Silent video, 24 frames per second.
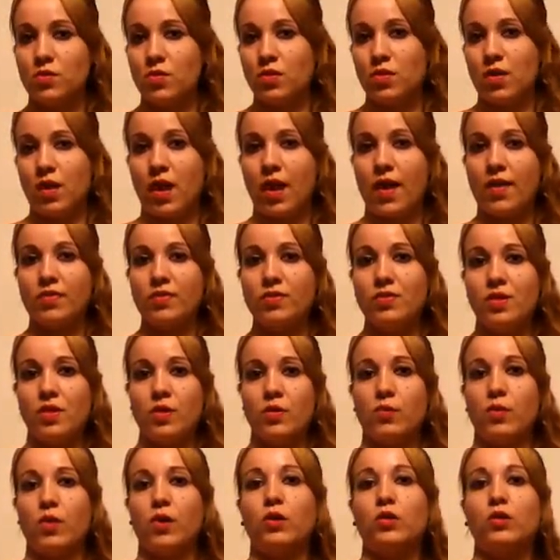who had
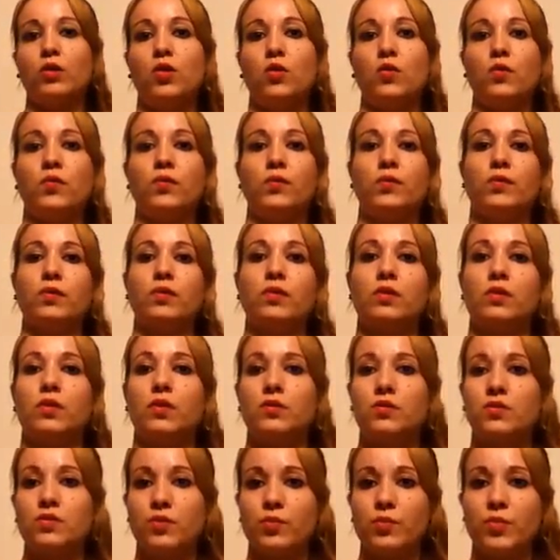the role of
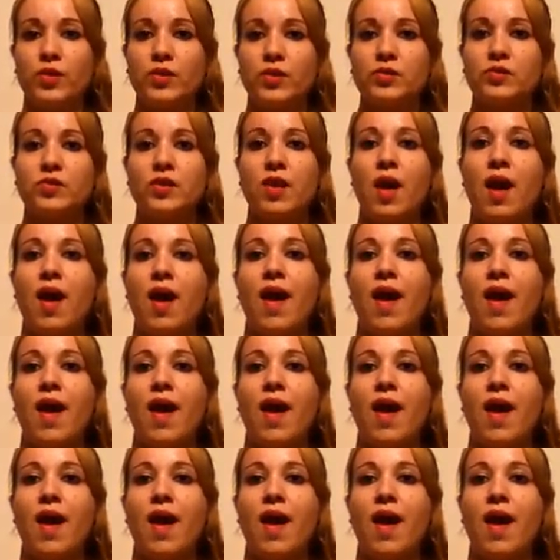customers